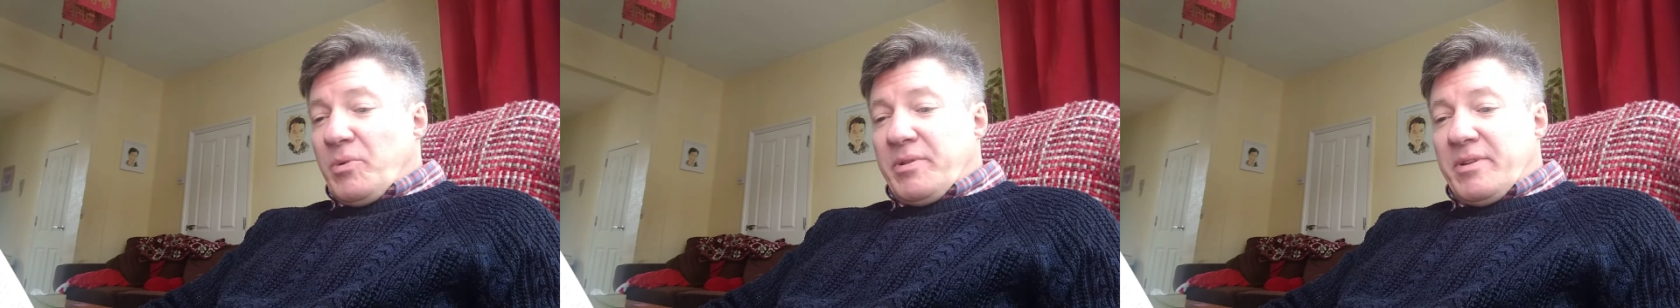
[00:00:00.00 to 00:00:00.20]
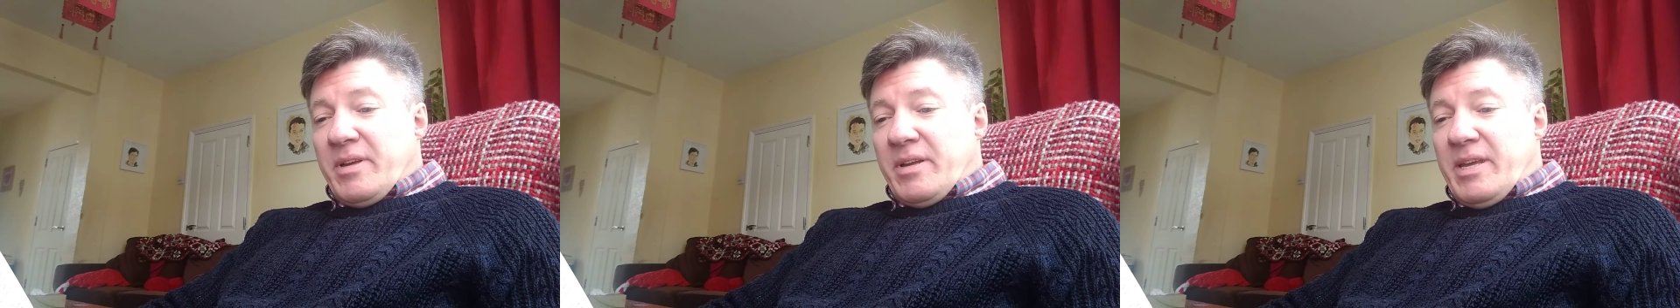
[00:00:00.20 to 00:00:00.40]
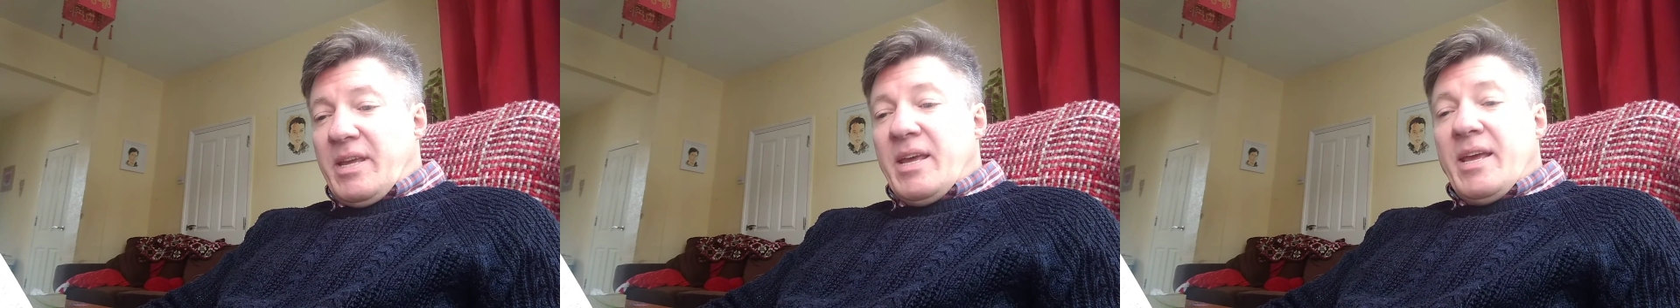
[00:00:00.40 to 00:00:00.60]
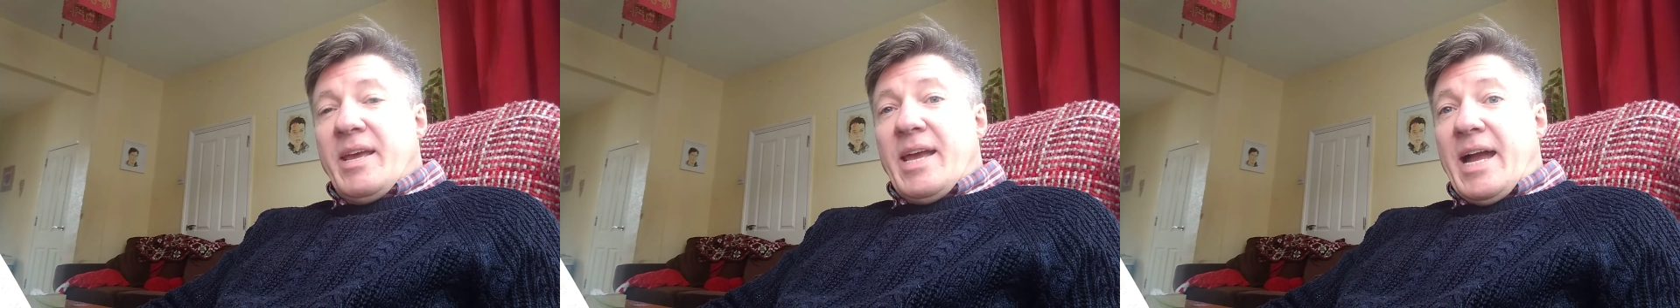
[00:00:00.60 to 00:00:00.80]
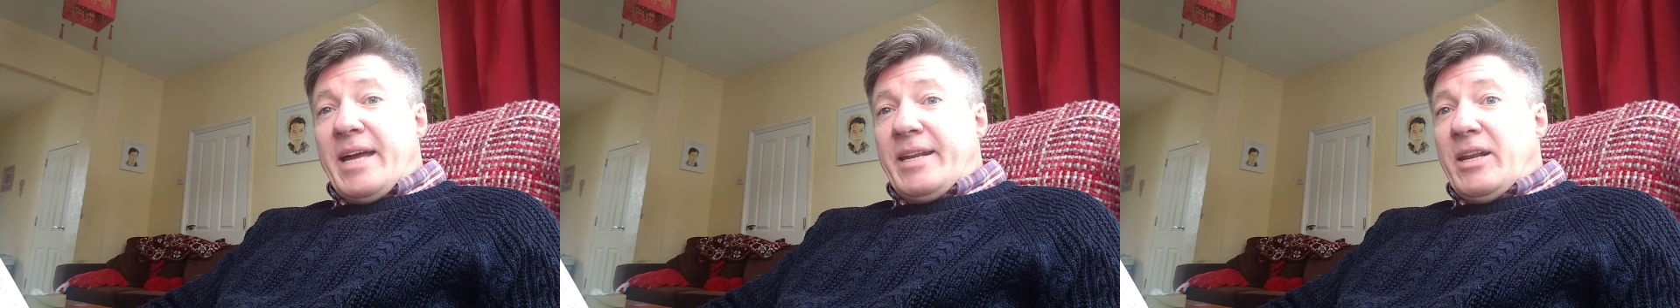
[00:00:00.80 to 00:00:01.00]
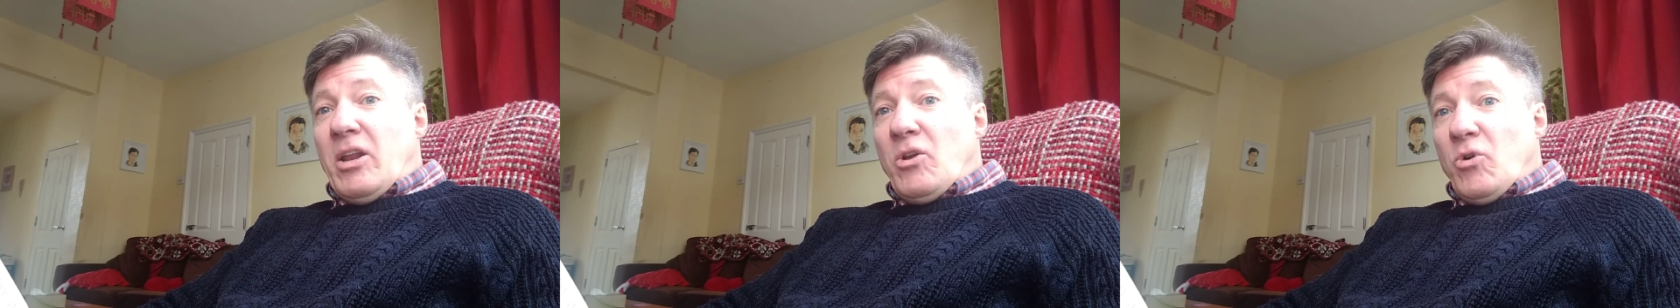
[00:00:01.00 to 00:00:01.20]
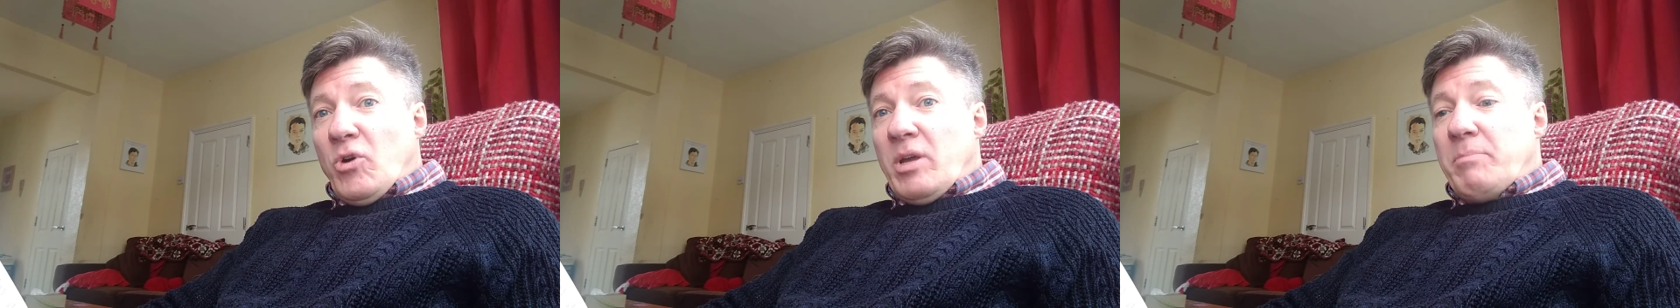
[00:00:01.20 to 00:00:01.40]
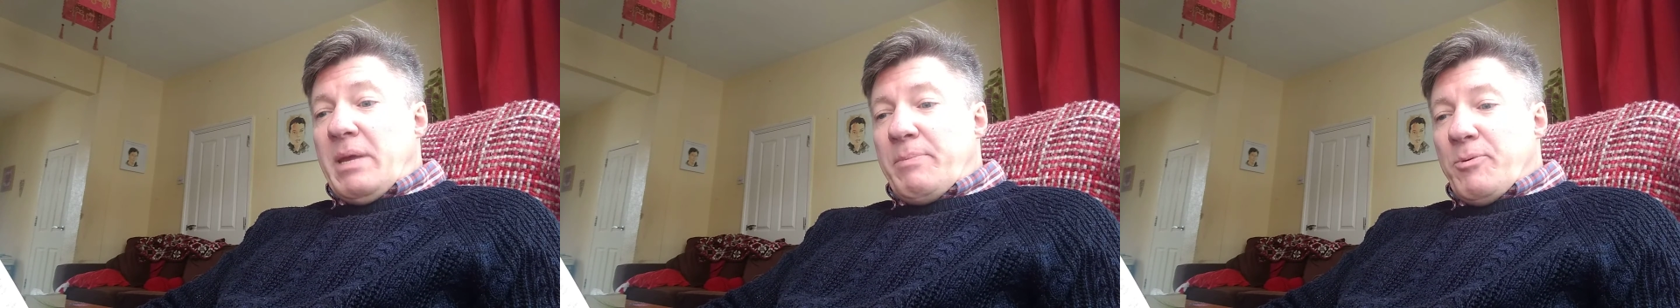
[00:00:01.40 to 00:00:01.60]
study and in
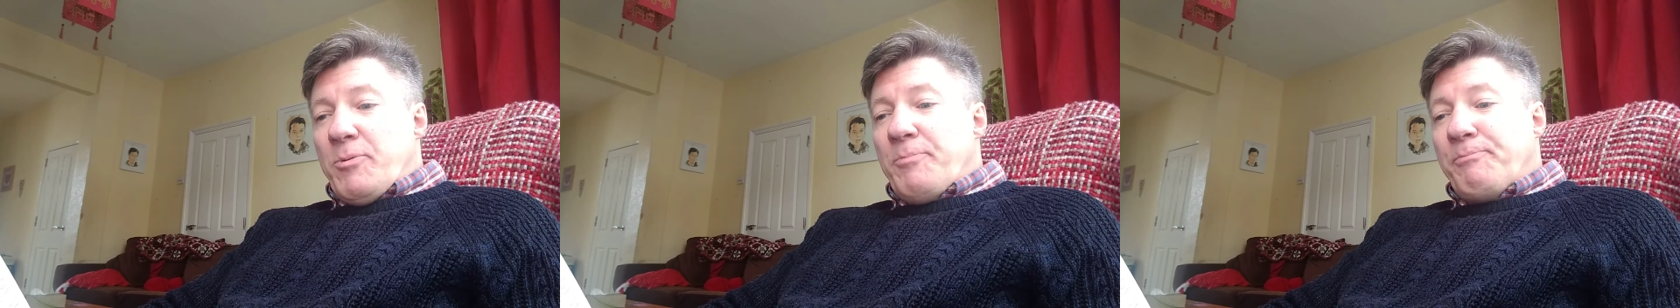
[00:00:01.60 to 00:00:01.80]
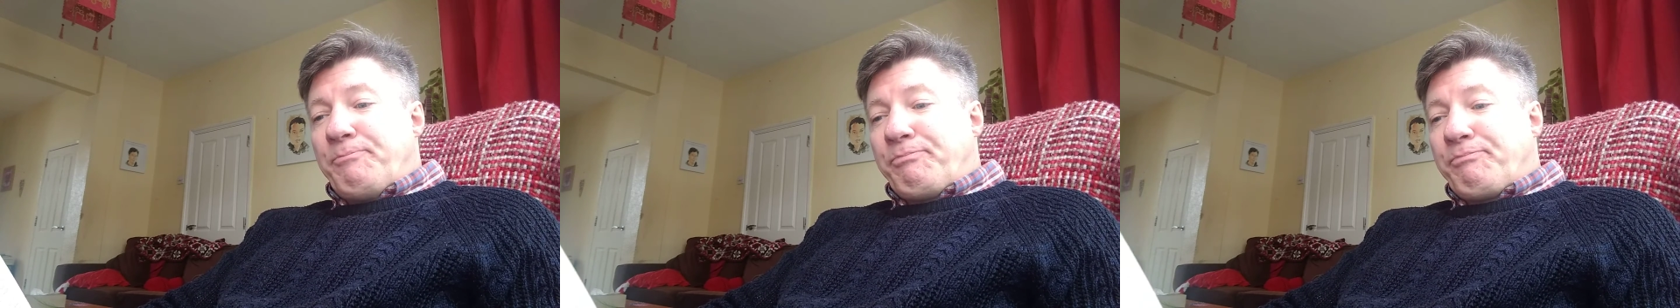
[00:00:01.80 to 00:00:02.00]
annoying people.